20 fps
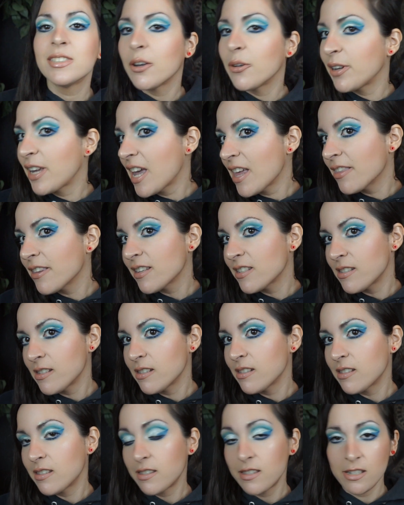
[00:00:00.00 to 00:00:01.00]
yeah, this
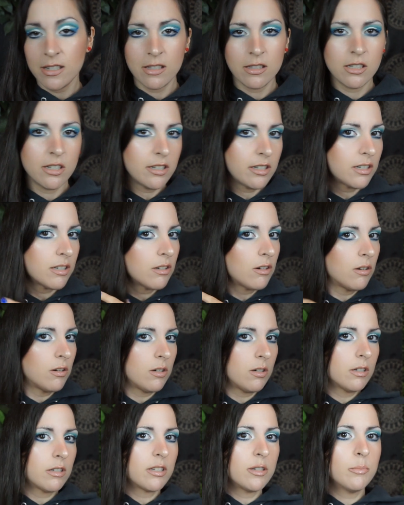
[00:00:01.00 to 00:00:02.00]
is the look
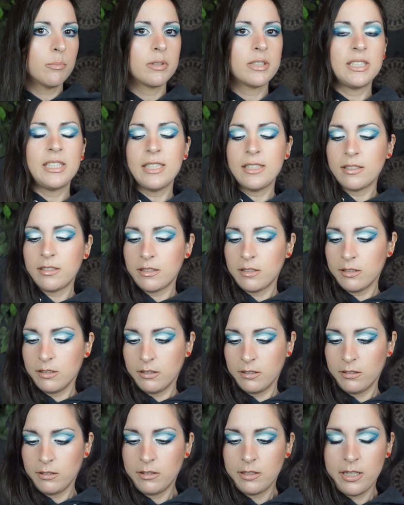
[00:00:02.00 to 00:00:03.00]
all complete.
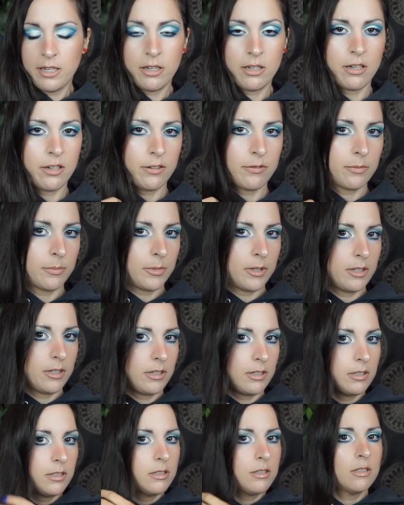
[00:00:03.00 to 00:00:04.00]
Take off
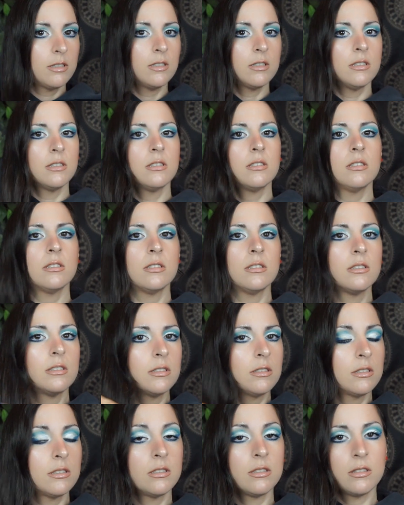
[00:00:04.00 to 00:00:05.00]
my
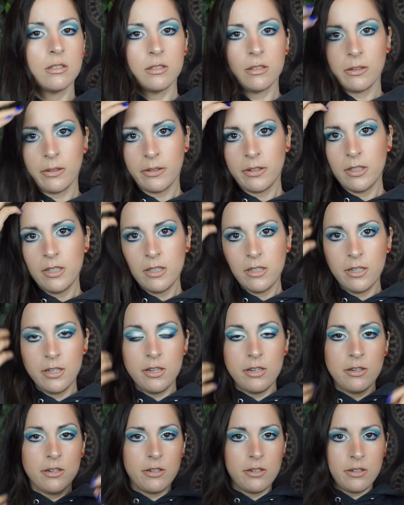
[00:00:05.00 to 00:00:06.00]
little thing
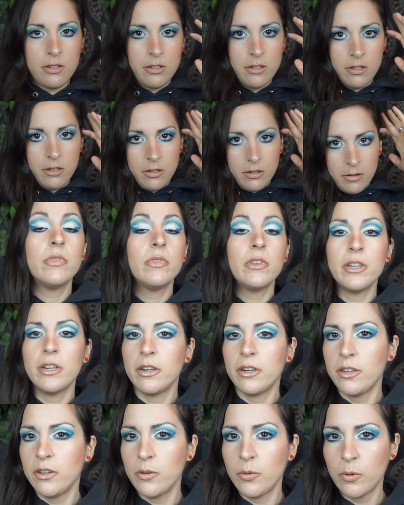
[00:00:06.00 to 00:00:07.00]
here. And
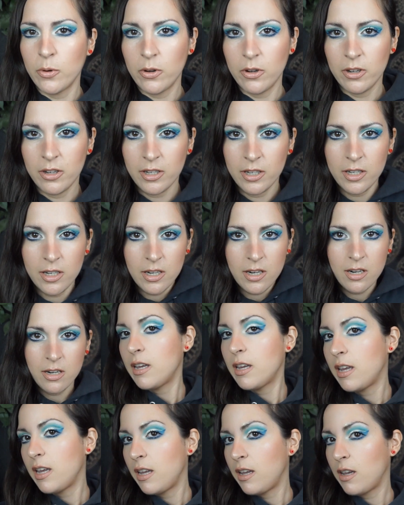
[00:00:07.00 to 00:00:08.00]
there you are.
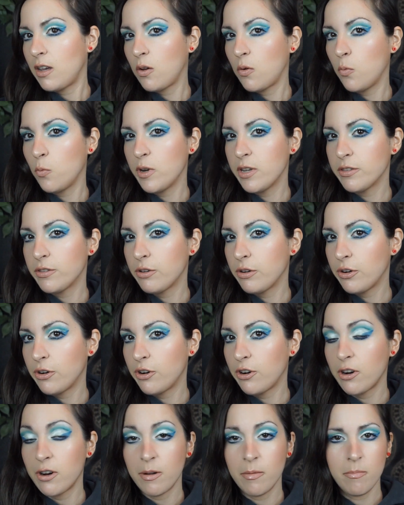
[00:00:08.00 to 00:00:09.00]
A
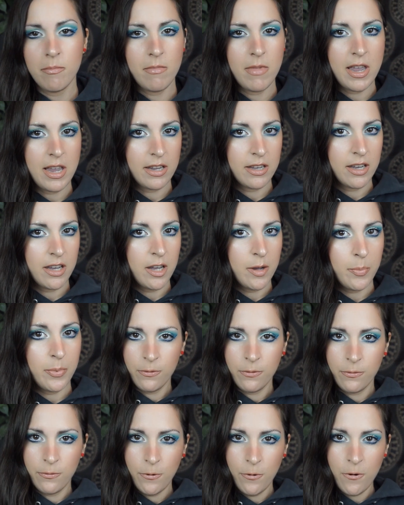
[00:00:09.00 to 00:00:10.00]
winter
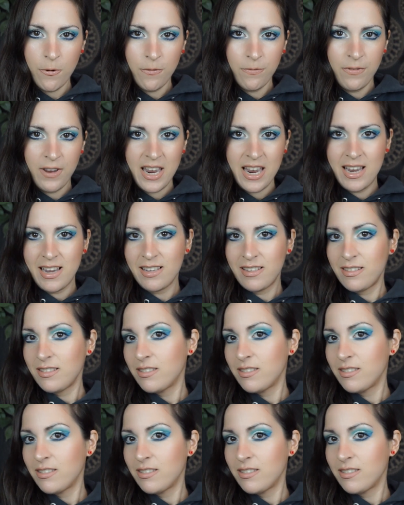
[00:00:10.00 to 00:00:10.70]
makeup full face